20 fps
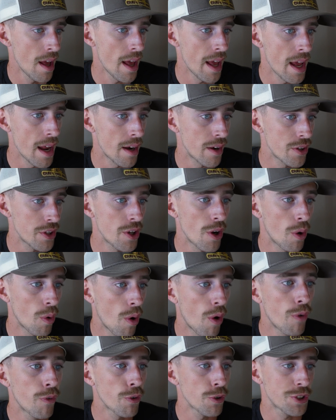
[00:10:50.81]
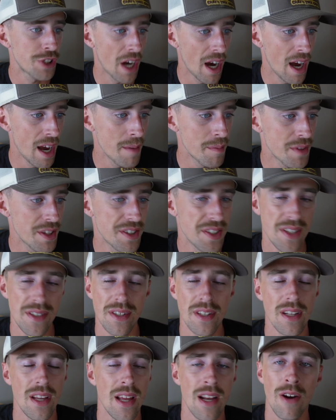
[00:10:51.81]
And, over time, this
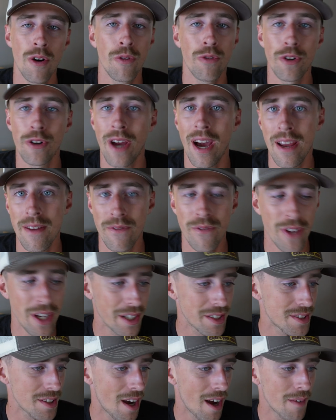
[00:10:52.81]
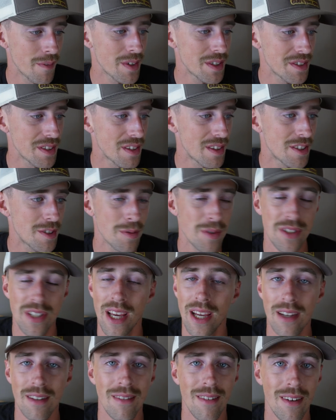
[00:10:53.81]
isn't an overnight fix. Obviously, this would
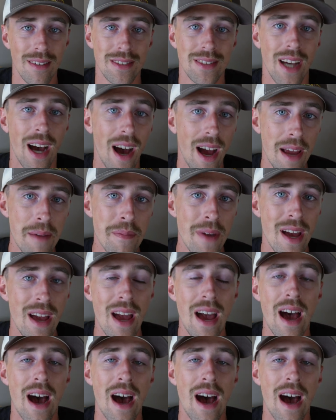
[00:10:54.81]
take a long time.